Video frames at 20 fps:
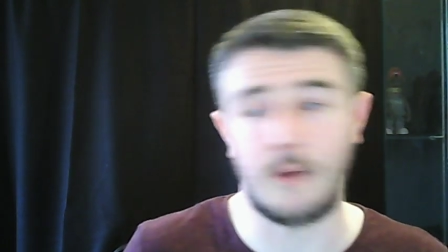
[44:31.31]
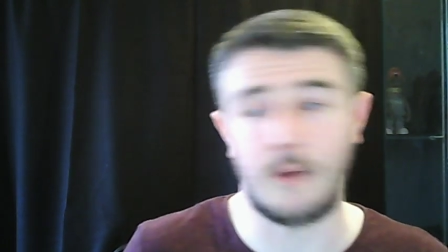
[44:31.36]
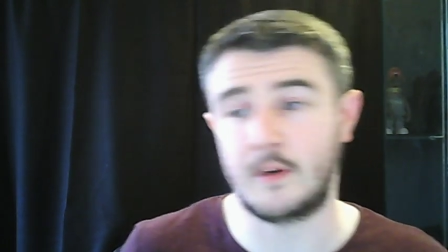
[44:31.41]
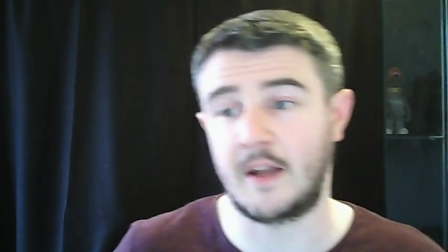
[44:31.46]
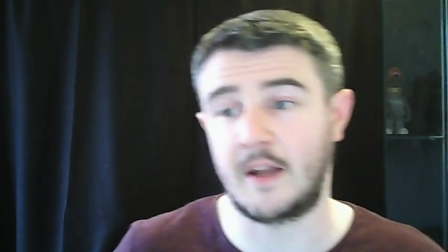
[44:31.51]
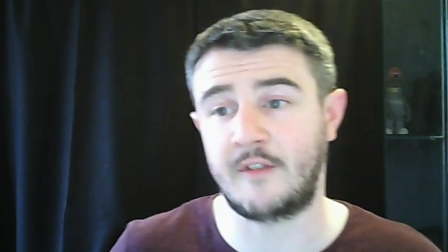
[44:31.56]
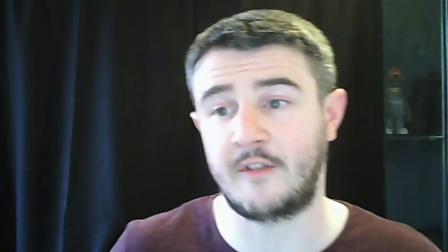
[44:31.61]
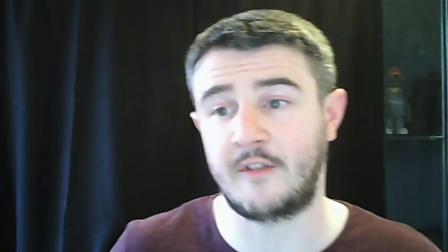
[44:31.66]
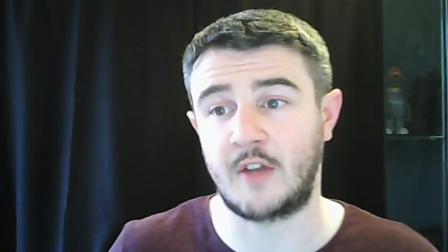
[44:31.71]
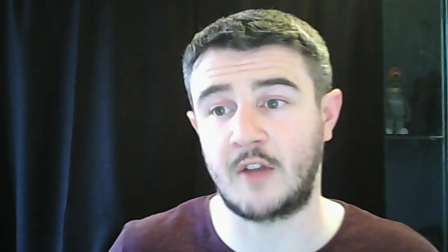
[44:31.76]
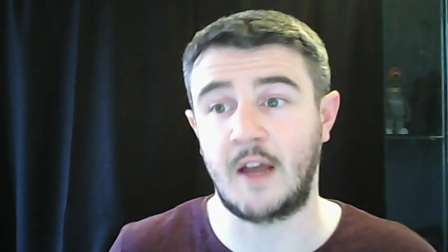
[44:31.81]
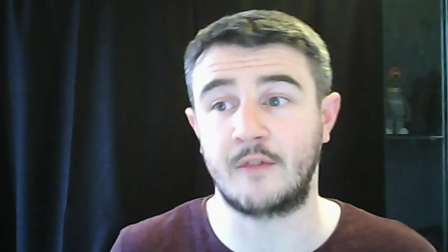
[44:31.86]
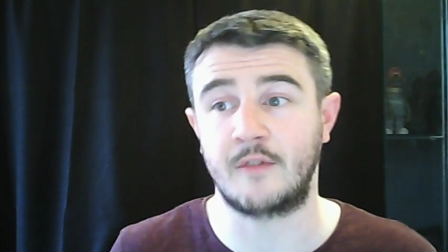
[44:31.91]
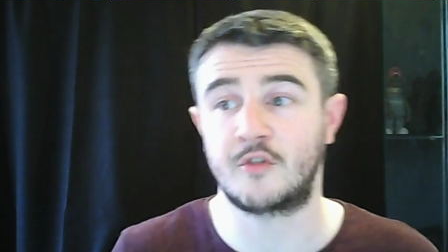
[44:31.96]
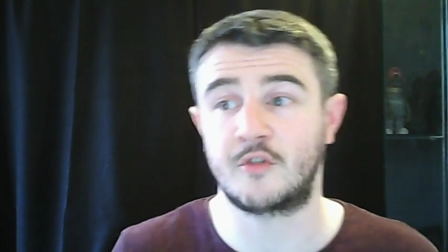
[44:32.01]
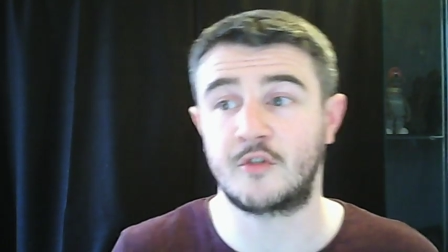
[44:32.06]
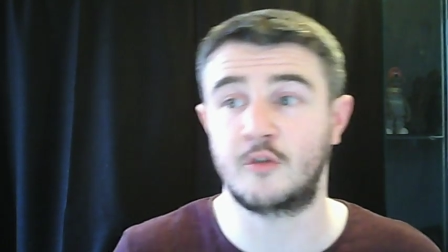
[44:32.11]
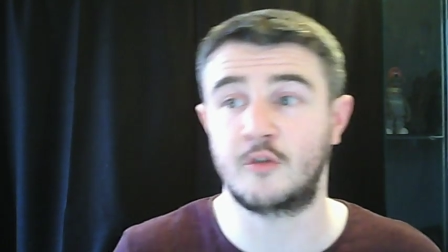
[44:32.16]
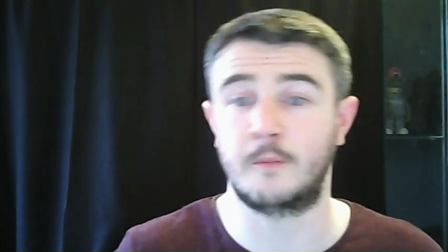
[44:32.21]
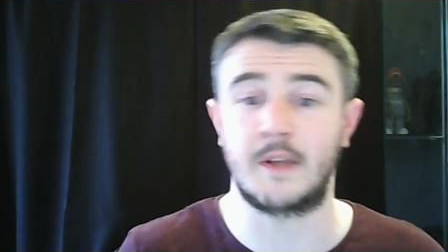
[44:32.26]
I would have to have
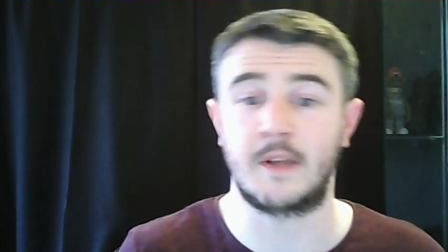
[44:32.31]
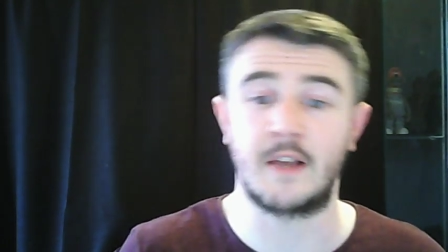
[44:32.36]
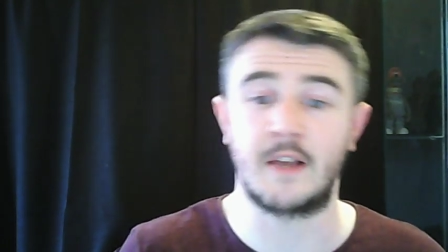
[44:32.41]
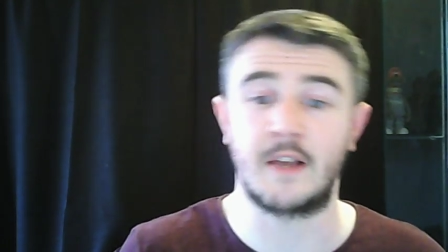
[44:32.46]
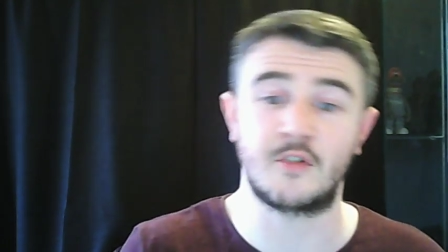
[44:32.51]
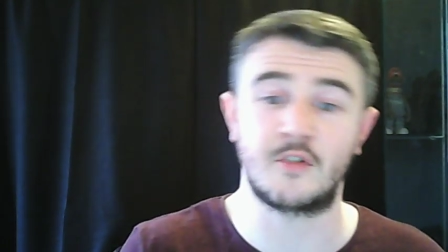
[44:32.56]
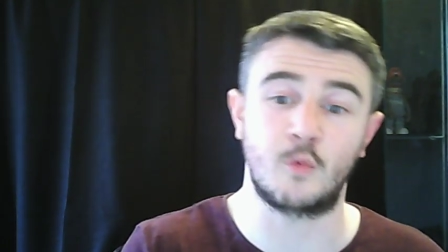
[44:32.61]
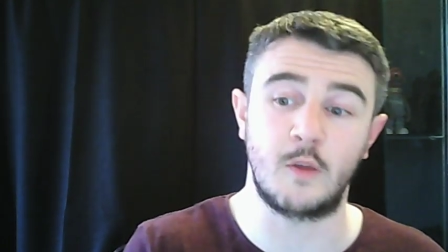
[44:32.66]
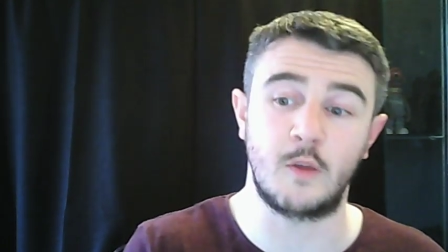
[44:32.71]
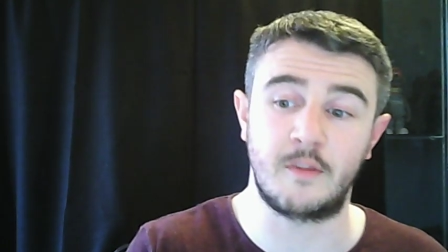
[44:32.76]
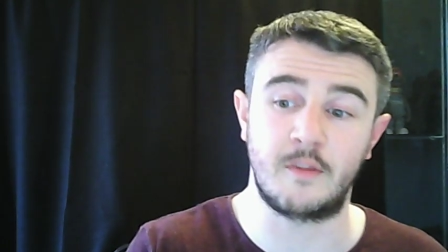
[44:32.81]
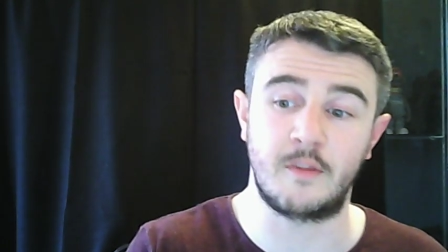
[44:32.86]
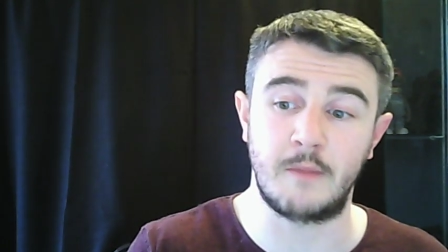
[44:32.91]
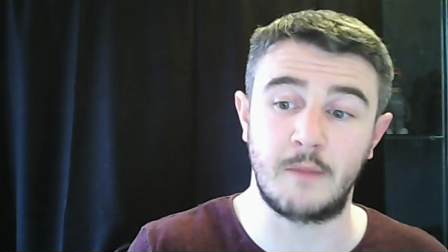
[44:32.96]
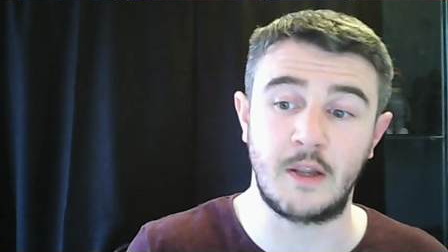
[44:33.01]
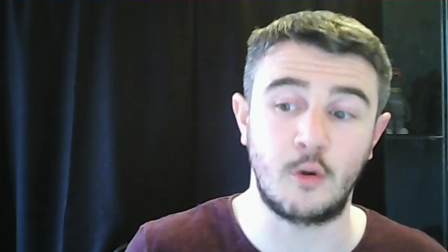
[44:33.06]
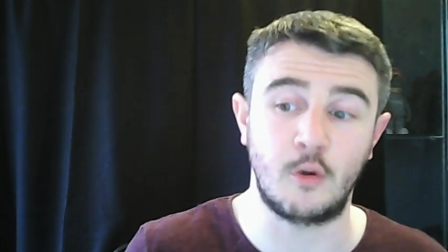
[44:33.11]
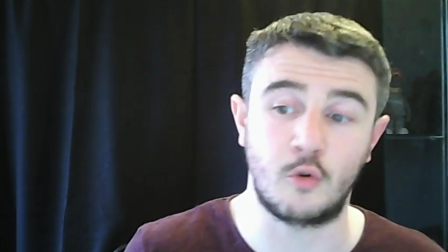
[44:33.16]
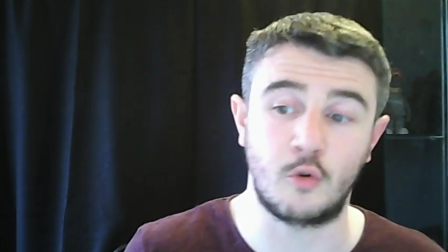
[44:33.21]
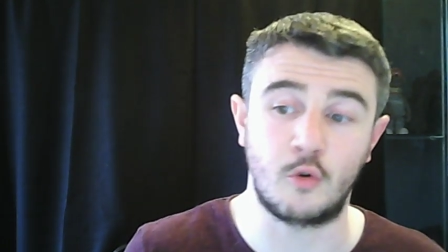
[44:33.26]
somebody else with
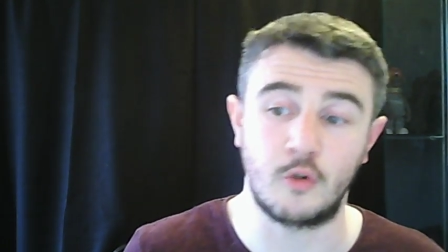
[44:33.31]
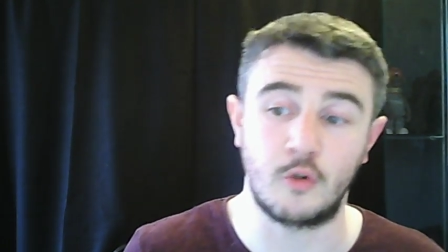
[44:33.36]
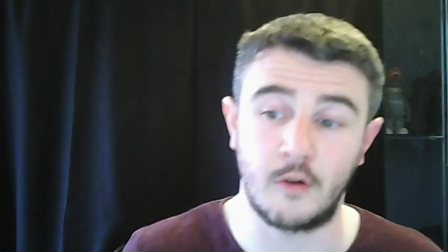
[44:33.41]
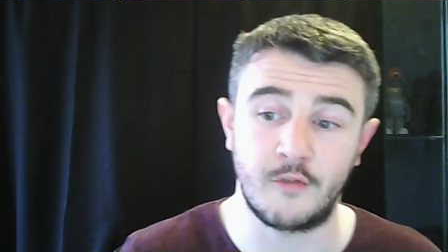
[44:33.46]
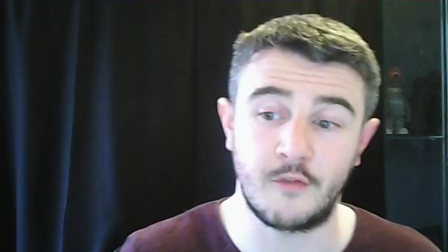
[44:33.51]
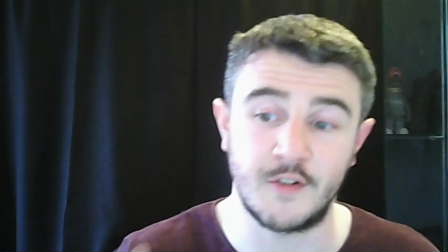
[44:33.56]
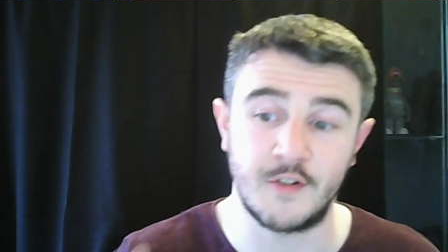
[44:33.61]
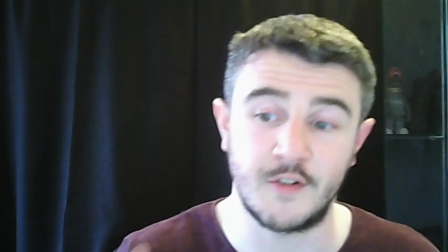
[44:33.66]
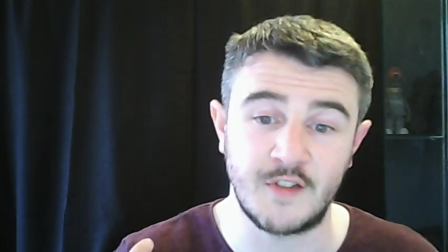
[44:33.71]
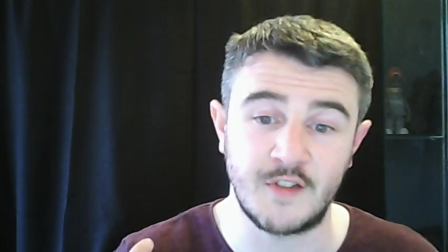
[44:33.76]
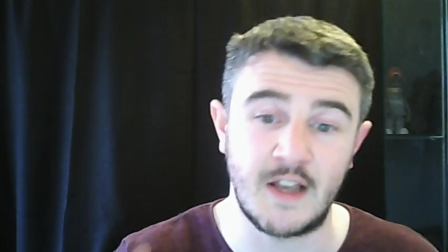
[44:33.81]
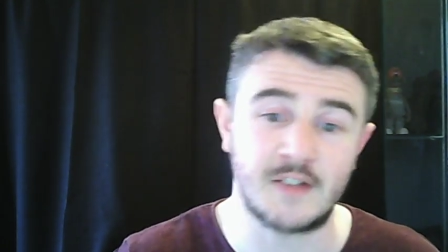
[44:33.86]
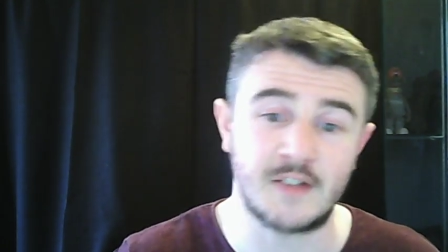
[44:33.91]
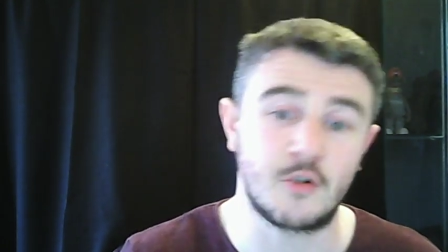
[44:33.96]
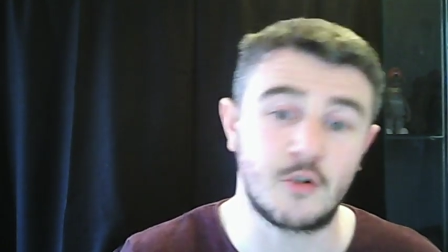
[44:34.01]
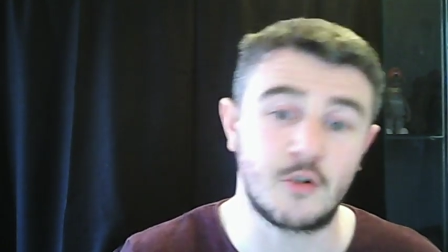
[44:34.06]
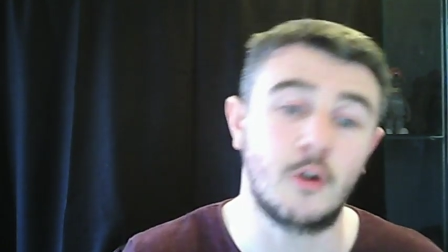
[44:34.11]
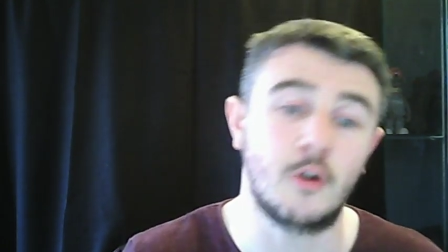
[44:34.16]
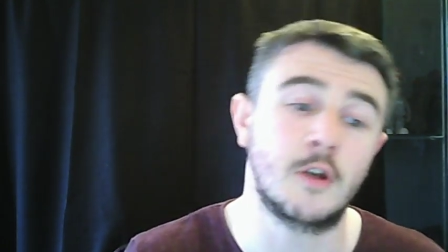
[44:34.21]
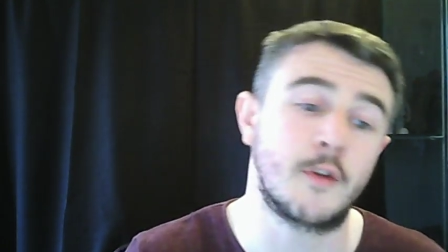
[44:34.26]
me who could obviously
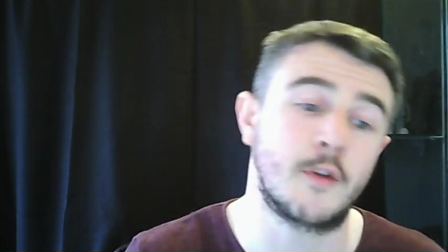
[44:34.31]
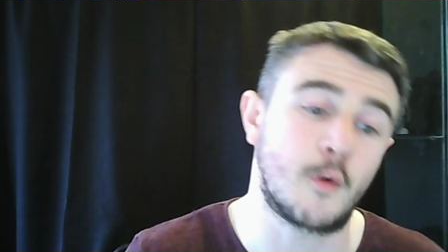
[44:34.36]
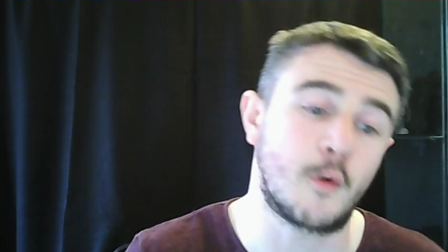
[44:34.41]
ask all of